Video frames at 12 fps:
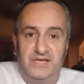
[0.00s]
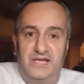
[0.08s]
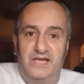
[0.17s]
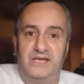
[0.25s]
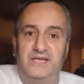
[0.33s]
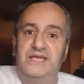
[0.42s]

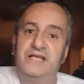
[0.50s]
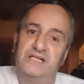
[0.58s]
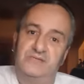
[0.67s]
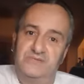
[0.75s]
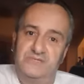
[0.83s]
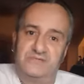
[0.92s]
And
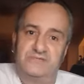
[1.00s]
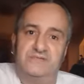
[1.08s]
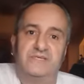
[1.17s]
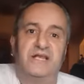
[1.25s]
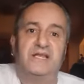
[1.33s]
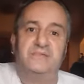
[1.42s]
Ingle was
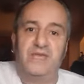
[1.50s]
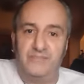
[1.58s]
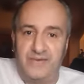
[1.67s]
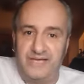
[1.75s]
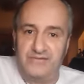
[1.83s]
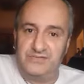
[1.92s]
telling him, get
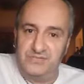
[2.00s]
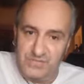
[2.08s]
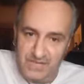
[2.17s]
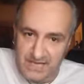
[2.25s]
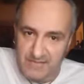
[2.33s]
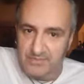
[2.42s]
back on the
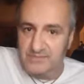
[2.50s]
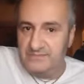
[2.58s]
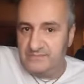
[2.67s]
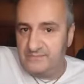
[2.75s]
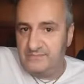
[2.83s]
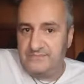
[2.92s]
jab
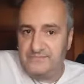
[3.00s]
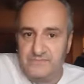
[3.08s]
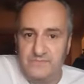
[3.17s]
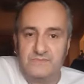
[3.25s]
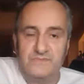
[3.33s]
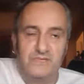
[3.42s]
and,
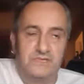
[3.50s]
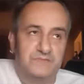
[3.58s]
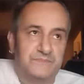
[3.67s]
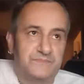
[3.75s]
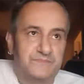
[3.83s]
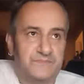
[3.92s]
you know,
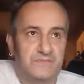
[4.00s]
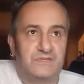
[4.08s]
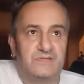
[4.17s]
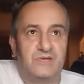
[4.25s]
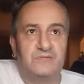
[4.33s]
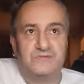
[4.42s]

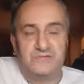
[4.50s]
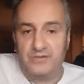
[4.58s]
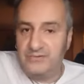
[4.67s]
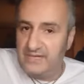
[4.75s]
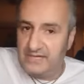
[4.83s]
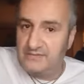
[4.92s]
don't,
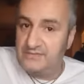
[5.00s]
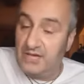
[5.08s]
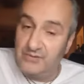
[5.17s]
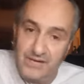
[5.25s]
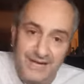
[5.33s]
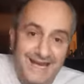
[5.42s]
don't get,
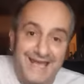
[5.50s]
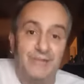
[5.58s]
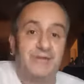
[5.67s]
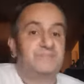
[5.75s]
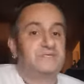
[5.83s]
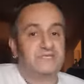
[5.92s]
don't allow
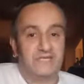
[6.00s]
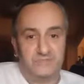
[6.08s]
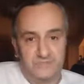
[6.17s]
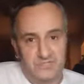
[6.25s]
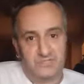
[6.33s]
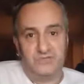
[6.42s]
him to
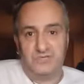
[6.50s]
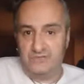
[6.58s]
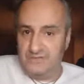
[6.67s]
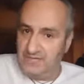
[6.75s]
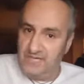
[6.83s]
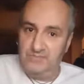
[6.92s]
come to you.
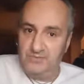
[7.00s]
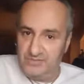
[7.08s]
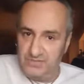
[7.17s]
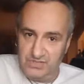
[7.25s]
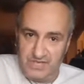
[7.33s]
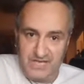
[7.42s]
Keep on
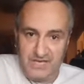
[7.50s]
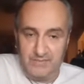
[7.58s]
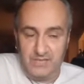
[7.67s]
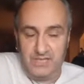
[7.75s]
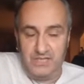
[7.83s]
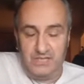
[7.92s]
the jab.
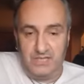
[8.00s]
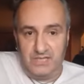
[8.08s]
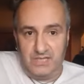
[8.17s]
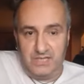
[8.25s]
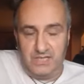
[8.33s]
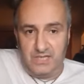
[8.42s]

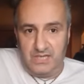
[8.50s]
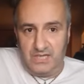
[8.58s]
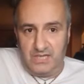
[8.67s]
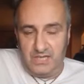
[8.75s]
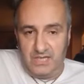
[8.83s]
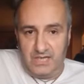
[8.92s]

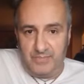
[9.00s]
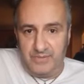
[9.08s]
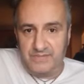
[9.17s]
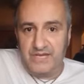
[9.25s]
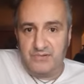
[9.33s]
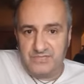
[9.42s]

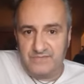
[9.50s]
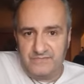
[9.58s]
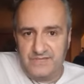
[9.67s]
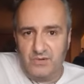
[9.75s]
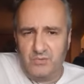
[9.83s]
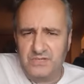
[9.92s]
But there was a,
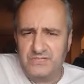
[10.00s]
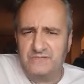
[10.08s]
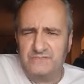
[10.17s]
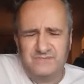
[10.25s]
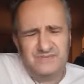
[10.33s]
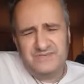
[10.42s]
there was a,
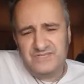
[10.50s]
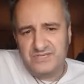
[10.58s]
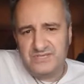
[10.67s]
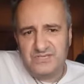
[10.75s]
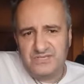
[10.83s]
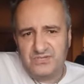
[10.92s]
there was
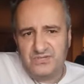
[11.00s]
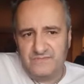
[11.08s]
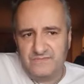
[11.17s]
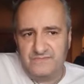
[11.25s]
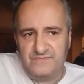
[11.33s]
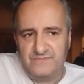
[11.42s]
a, a sort
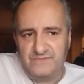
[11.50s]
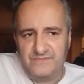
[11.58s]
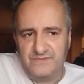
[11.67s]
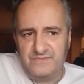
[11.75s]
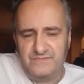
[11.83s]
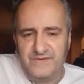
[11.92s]
of
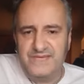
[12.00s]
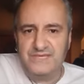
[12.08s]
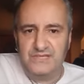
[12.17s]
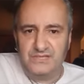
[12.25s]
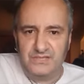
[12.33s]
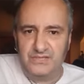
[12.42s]

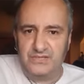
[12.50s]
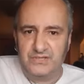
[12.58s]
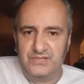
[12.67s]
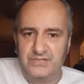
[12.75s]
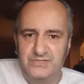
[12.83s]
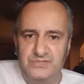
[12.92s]
vacant
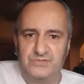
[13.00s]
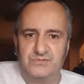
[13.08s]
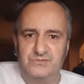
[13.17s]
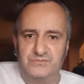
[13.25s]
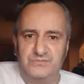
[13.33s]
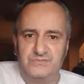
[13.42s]
look
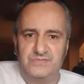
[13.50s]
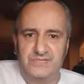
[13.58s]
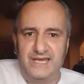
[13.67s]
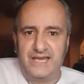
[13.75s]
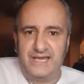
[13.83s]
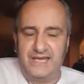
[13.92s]
to to
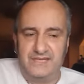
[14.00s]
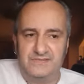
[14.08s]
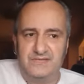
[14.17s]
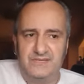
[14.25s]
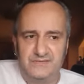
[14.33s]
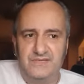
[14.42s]
Galahad.
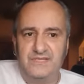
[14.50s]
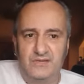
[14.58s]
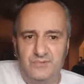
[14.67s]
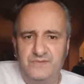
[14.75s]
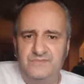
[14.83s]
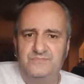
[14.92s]
I think
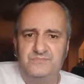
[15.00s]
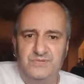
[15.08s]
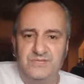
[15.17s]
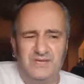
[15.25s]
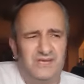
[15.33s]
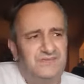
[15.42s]
that I,
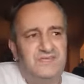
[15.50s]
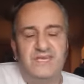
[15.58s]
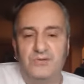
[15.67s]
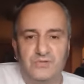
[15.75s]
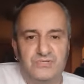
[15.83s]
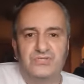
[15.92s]
pretty, I think
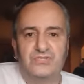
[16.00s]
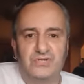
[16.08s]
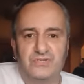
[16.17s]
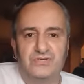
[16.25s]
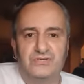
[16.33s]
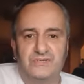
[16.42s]
it was
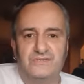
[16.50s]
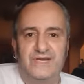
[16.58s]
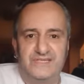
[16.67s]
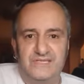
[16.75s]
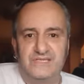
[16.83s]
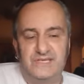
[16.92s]
shock. If I
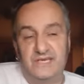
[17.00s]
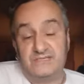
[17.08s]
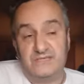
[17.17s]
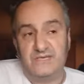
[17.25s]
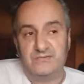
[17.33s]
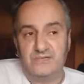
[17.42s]
had to
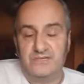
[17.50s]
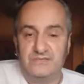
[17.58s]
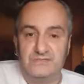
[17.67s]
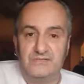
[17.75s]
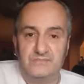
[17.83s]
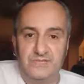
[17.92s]
guess, anyway,
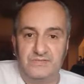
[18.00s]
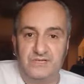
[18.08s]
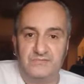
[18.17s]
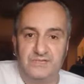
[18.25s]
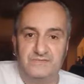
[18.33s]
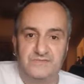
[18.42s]
I mean I
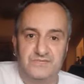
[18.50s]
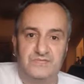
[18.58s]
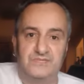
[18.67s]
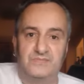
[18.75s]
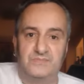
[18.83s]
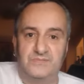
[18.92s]
don't know for
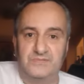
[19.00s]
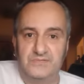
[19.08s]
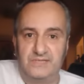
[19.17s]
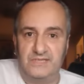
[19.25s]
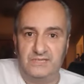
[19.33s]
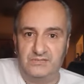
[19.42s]
certain, but
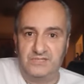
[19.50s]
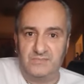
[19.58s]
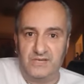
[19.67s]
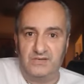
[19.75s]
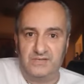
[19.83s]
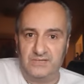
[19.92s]
it looked to
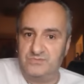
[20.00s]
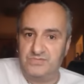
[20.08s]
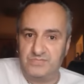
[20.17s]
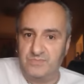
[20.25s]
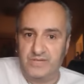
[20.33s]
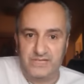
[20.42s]
me like he was
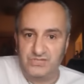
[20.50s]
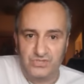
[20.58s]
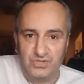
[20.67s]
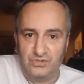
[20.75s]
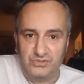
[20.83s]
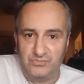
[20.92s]
just plain
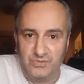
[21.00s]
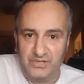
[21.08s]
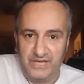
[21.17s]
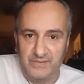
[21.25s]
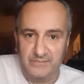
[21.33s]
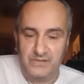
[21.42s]
shocked at what
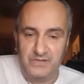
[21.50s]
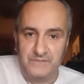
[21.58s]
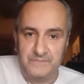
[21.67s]
had happened.